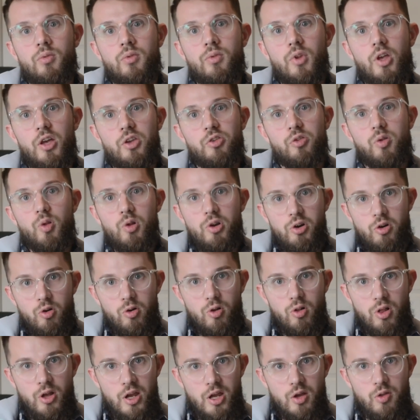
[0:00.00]
is
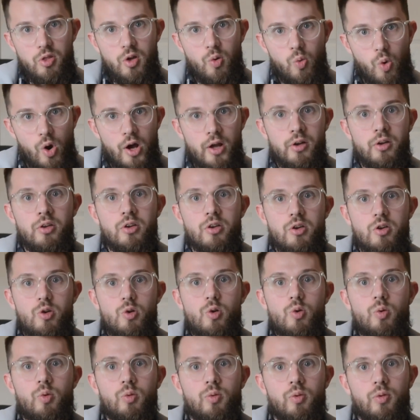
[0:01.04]
literally the one
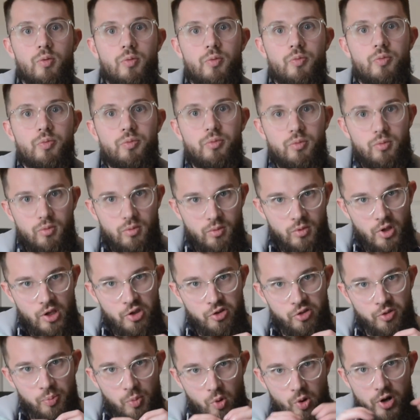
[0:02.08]
who is
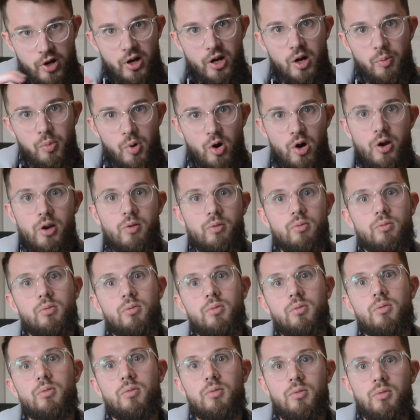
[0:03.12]
splitting apart
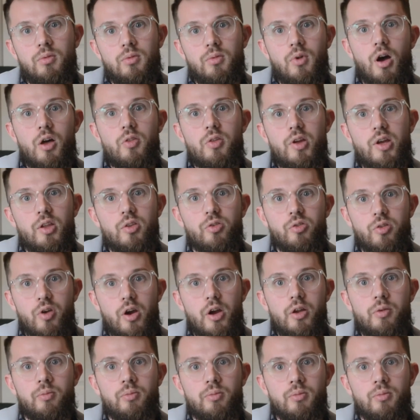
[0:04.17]
on the inside.